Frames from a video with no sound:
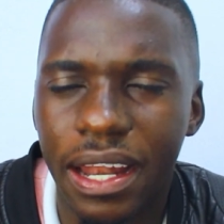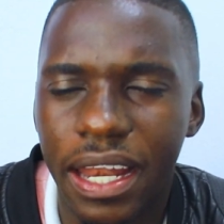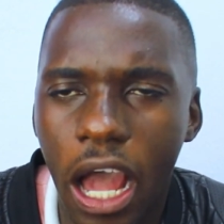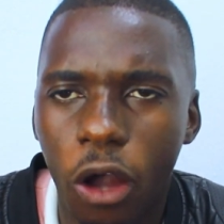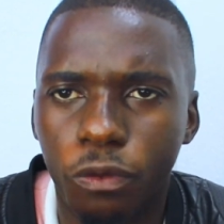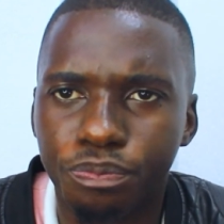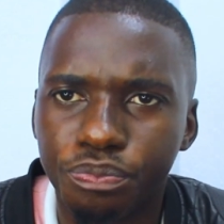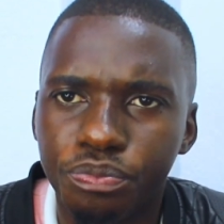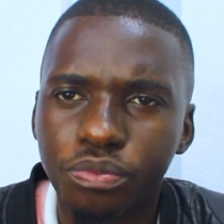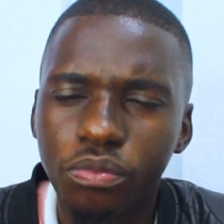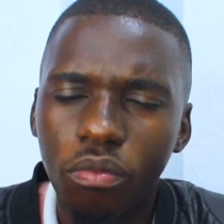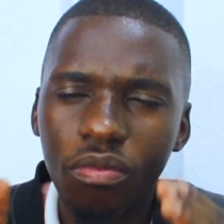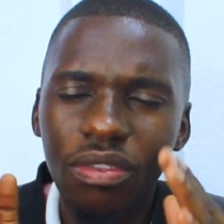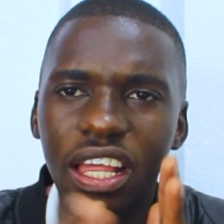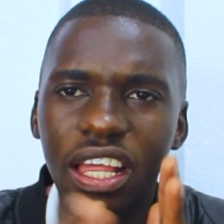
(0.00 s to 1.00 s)
Now,
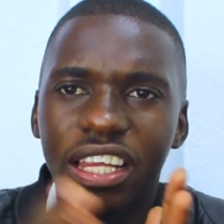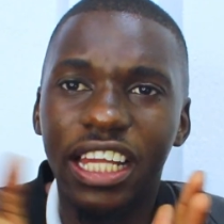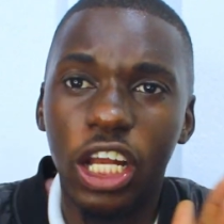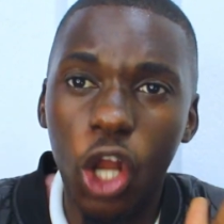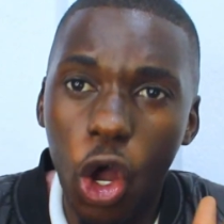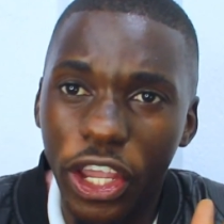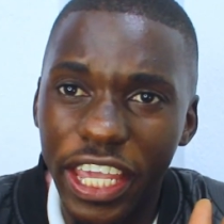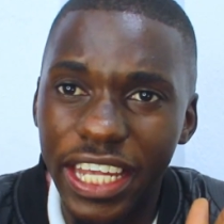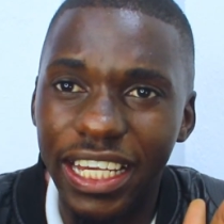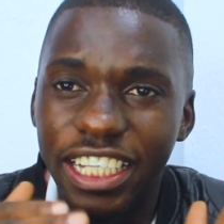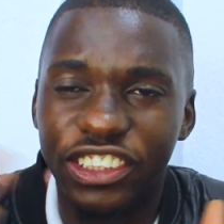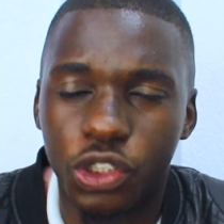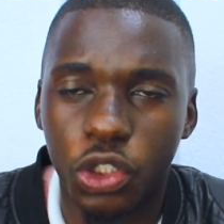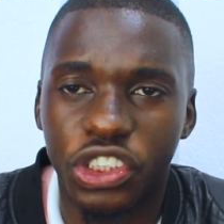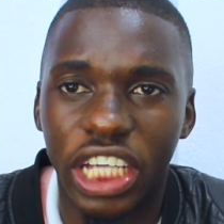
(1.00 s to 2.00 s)
the login
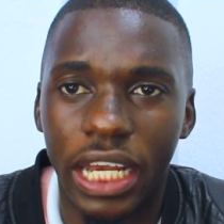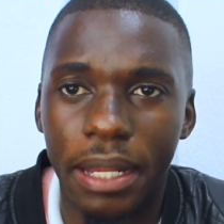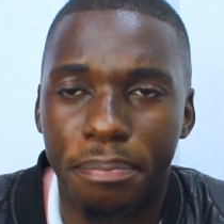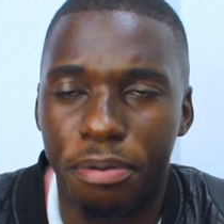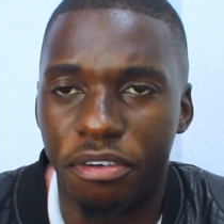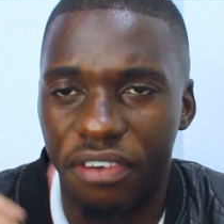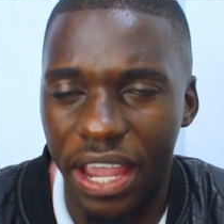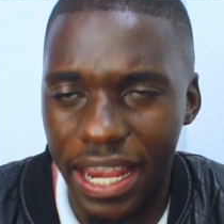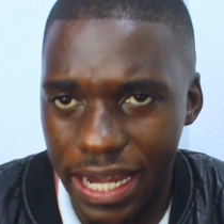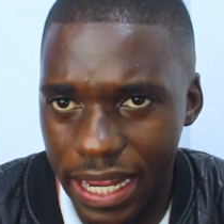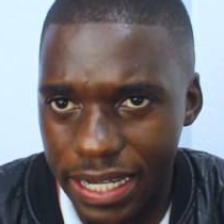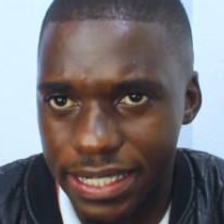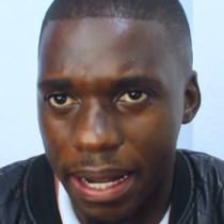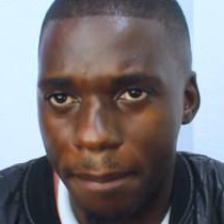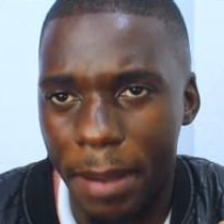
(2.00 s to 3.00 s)
is usually
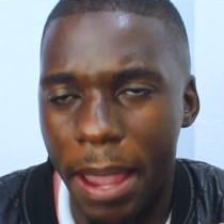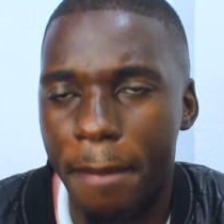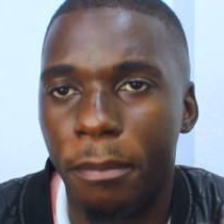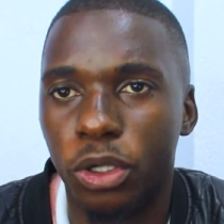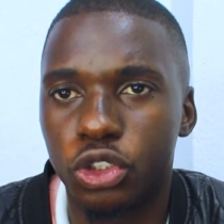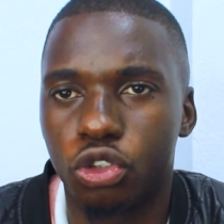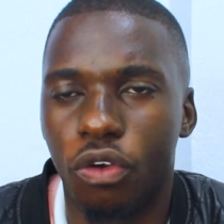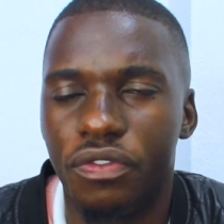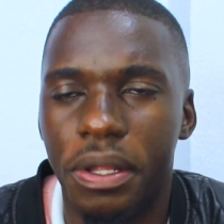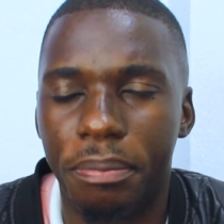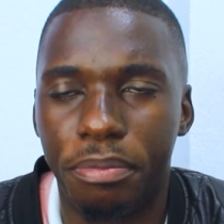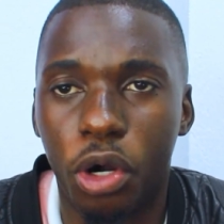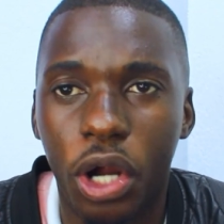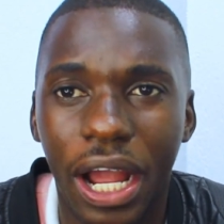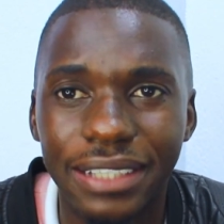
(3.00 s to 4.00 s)
provided by most of the
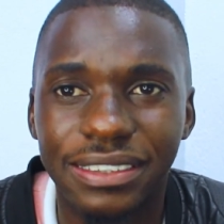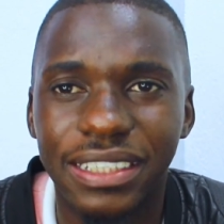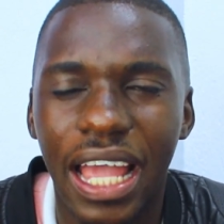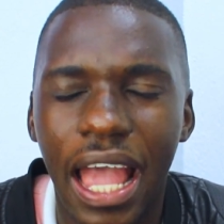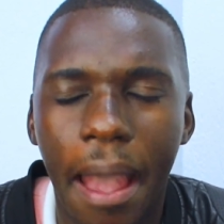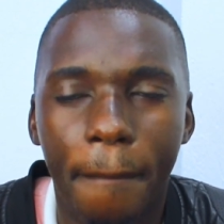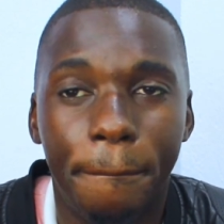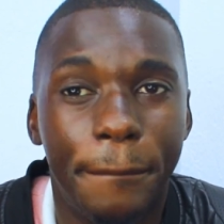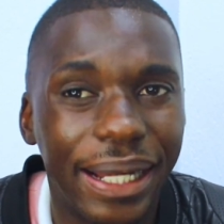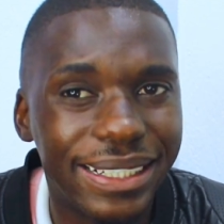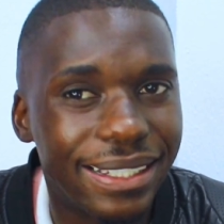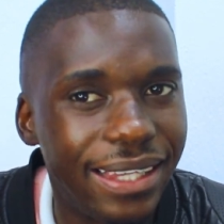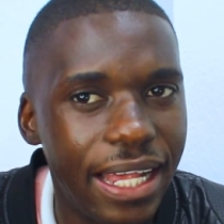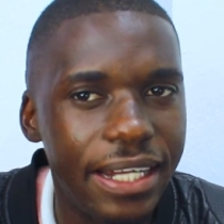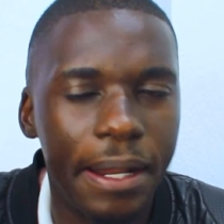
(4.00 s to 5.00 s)
brokers,
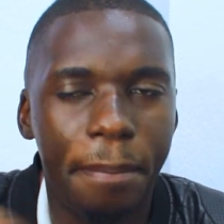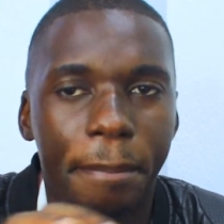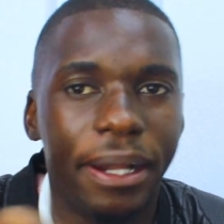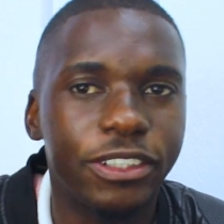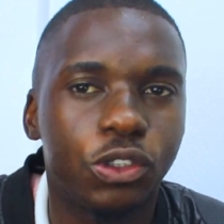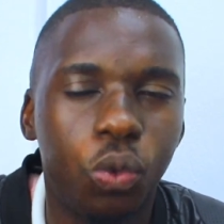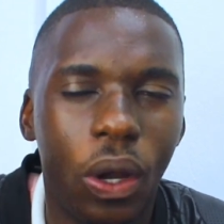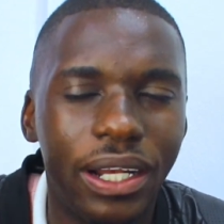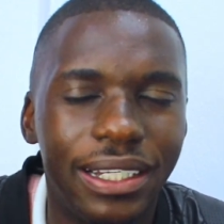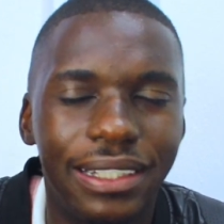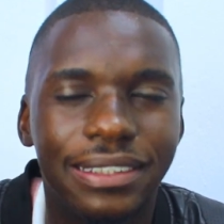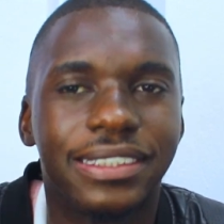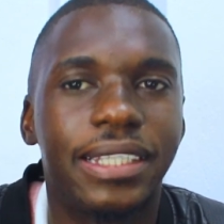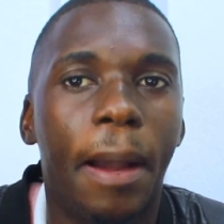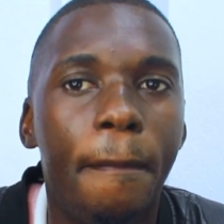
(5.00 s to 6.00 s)
but then the
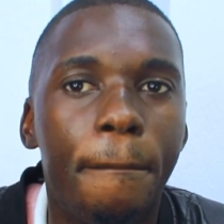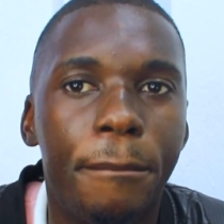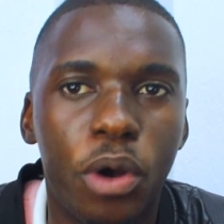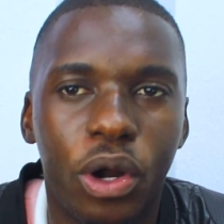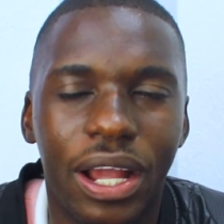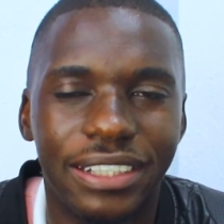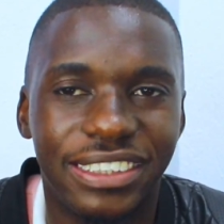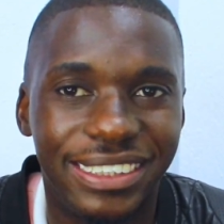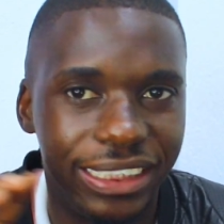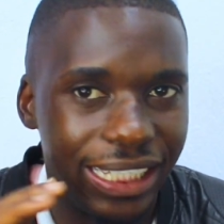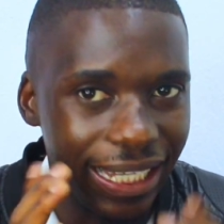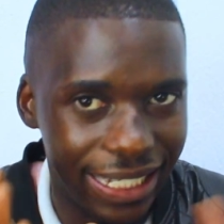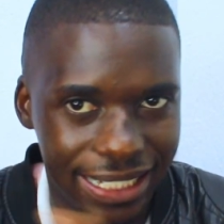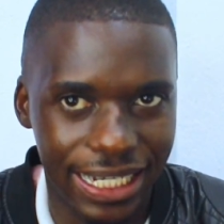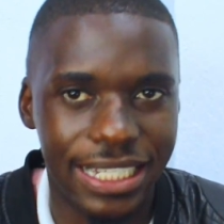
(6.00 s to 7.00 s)
password, some brokers
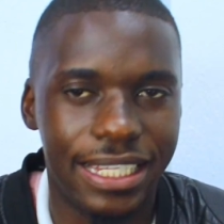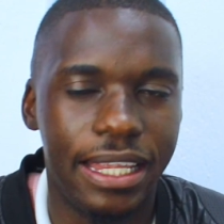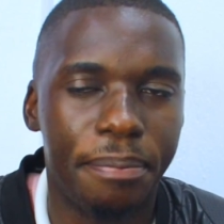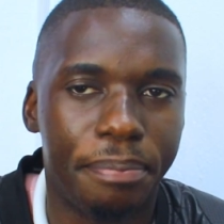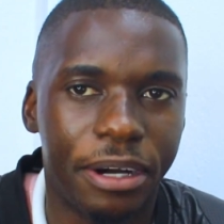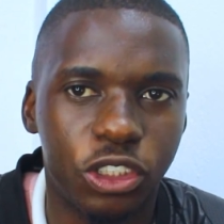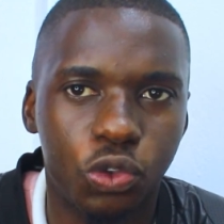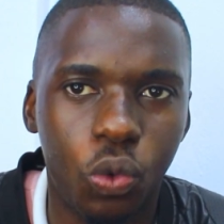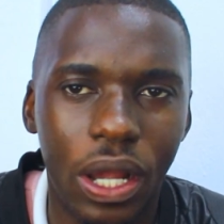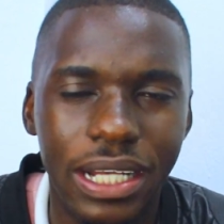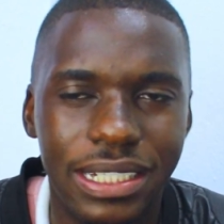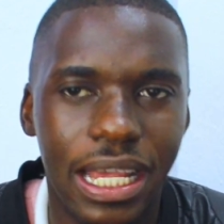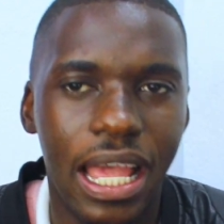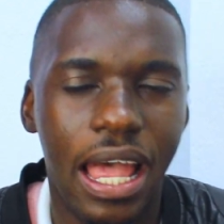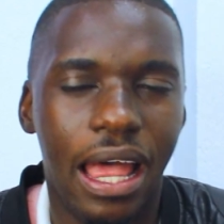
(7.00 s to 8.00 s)
dictate the
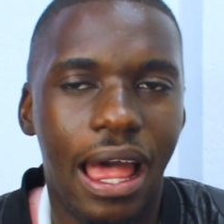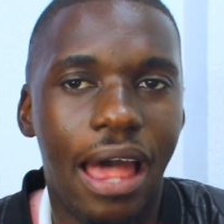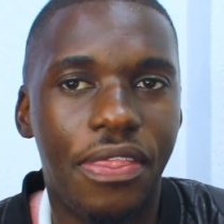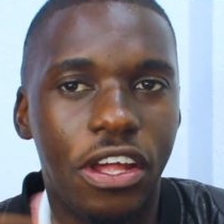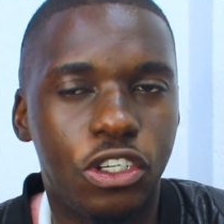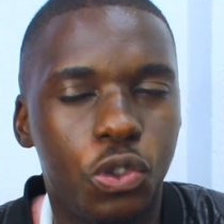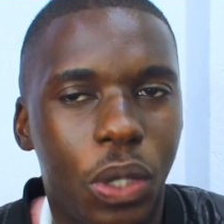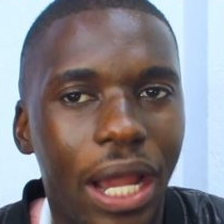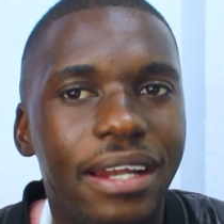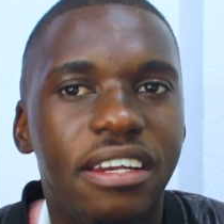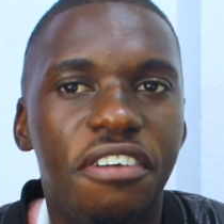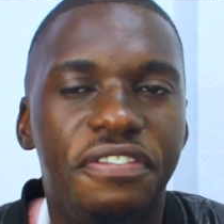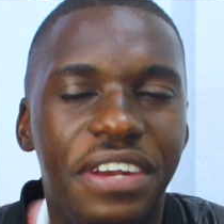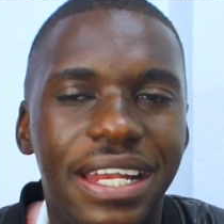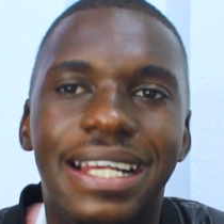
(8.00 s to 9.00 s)
password that you can
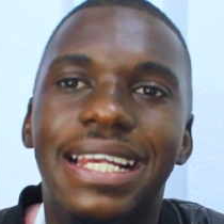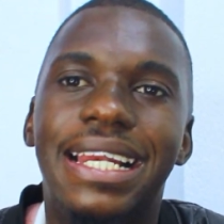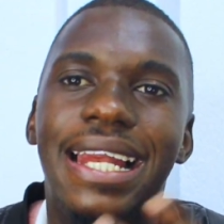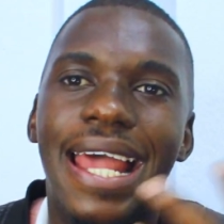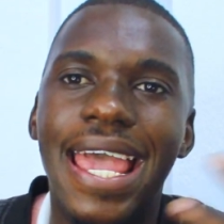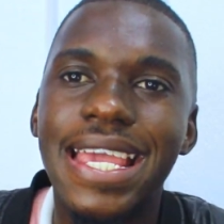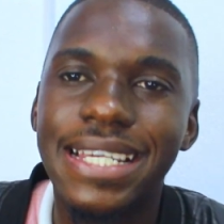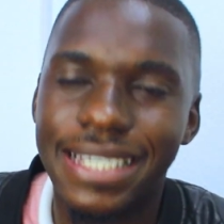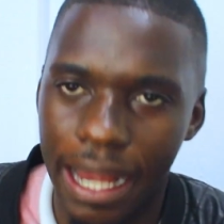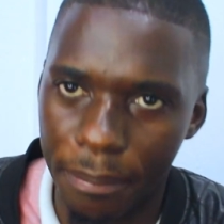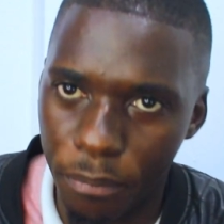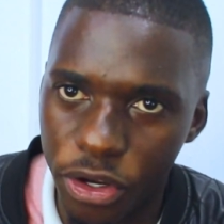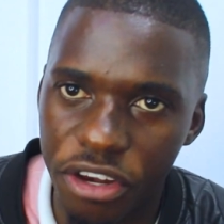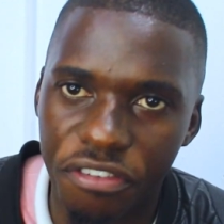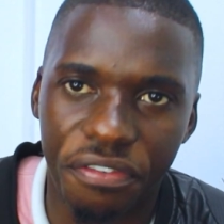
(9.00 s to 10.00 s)
definitely later
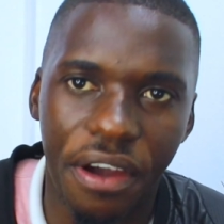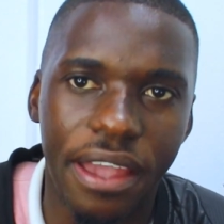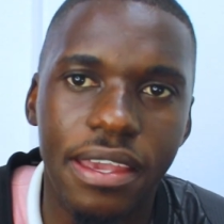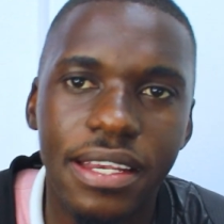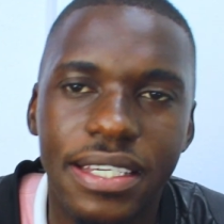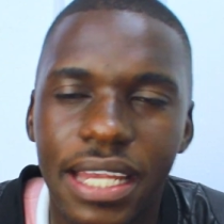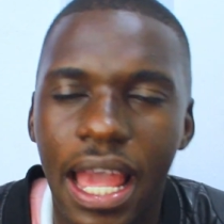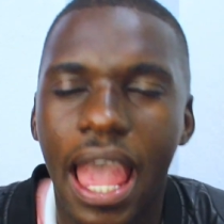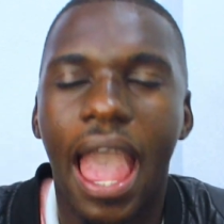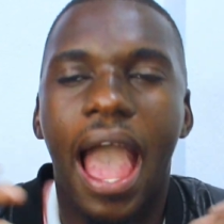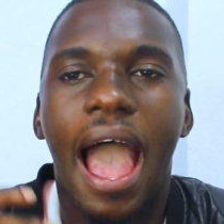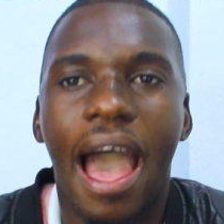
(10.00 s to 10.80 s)
modify it.